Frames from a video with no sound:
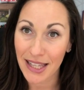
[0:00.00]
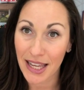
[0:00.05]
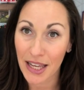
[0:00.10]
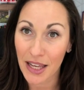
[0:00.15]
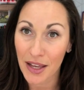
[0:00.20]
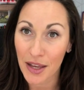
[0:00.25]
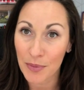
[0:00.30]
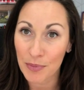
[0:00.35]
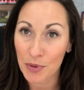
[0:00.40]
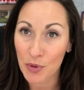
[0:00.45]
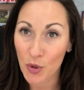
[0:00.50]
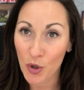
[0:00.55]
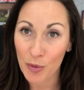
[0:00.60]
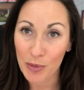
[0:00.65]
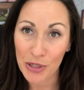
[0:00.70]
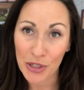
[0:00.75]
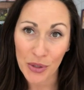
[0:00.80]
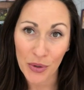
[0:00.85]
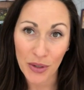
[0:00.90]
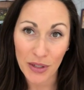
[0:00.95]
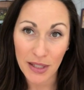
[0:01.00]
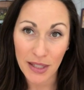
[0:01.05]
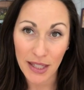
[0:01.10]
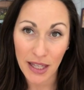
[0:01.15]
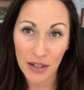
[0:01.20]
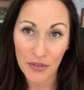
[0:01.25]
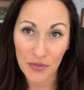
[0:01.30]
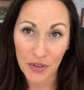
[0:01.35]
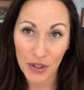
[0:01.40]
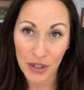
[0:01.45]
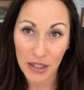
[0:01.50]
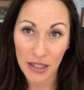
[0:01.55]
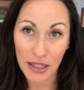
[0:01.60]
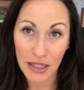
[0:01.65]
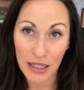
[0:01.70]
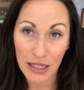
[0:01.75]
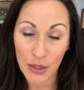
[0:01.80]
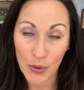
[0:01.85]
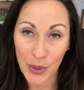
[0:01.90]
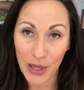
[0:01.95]
They absorb into our skin
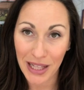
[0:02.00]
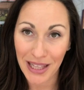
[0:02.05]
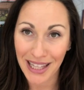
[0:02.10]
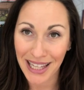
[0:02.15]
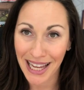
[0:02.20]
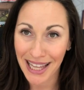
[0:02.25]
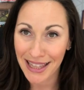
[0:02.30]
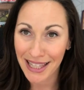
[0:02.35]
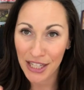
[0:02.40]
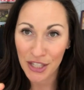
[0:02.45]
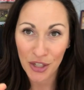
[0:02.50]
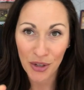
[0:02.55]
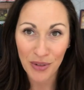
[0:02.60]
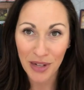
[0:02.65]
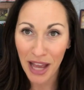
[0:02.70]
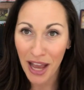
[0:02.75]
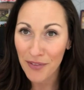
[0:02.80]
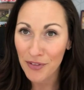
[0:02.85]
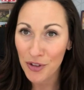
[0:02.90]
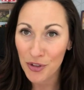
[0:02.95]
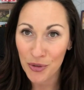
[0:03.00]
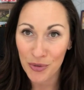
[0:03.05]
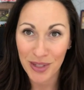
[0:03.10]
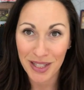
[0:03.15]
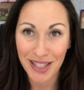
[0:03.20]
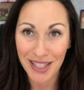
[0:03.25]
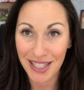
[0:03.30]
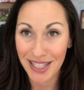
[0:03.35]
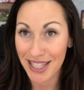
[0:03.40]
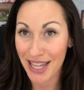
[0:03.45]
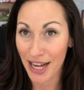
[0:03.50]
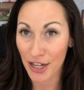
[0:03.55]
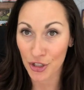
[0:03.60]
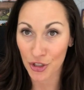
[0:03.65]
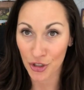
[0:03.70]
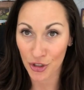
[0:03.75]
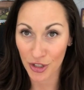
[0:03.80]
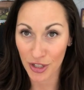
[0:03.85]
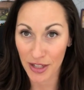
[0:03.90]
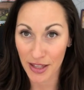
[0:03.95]
very quickly, and they don't have a greasy
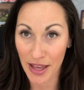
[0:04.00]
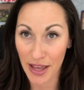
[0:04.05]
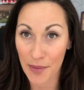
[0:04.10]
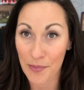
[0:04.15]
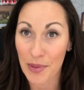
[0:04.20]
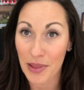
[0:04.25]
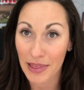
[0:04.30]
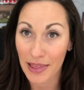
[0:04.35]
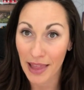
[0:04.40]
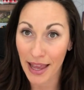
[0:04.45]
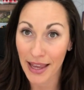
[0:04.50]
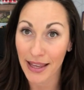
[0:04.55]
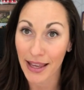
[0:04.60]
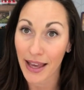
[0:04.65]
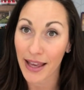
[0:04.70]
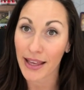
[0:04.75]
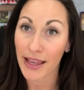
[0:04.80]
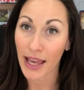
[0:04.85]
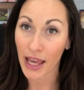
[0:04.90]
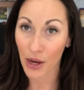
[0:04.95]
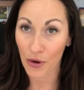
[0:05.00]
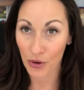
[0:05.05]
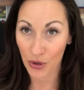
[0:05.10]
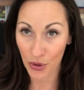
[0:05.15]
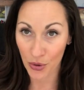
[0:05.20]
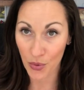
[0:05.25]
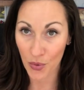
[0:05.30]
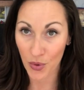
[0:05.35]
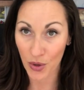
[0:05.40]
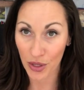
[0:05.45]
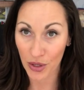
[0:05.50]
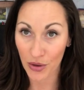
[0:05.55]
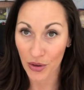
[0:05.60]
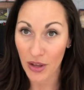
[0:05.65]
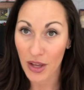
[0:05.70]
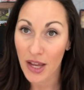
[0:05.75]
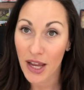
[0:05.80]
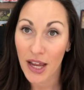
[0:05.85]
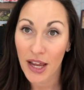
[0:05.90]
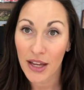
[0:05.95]
texture to them like a carrier oil.
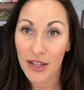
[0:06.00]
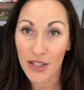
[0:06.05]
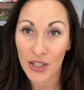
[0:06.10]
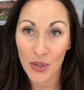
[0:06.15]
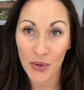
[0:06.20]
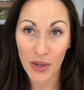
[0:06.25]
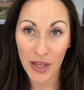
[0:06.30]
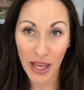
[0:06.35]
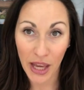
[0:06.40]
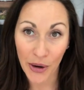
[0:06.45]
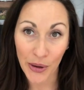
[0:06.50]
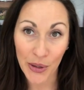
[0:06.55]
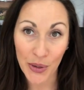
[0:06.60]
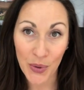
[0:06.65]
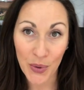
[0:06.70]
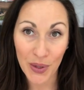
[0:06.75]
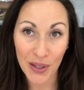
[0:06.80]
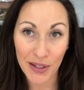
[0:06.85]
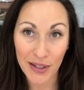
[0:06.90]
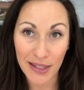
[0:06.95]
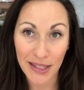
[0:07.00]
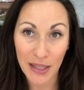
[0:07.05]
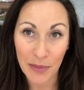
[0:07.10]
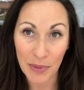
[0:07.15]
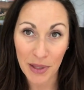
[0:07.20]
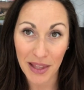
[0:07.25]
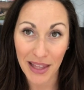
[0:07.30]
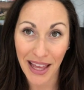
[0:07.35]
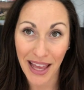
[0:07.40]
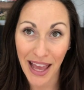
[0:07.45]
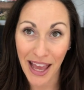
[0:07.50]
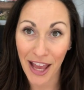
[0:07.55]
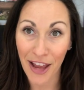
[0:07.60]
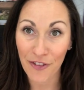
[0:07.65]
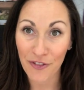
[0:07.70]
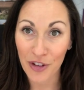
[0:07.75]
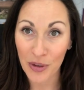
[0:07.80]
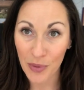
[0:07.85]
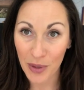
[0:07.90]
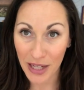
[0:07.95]
So a carrier oil is something that
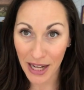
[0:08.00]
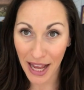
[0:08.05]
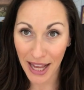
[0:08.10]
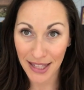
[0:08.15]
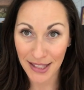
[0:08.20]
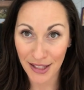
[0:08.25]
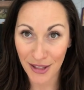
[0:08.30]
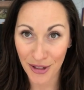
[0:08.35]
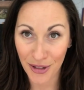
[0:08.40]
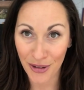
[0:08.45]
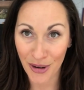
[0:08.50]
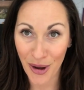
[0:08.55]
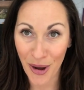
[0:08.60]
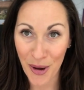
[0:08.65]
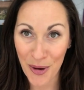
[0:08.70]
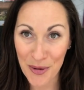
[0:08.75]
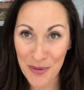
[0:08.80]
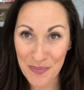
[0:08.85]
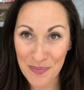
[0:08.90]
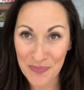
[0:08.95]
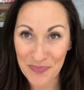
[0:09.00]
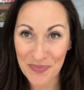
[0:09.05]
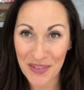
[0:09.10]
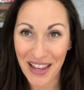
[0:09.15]
everyone has in their home.